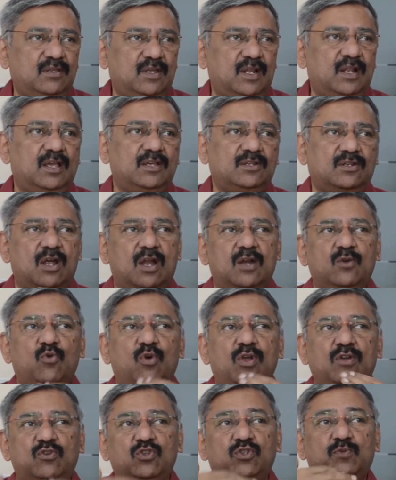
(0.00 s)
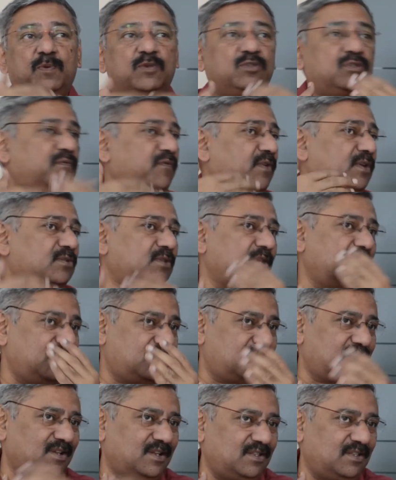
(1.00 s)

then I start going to specific sites.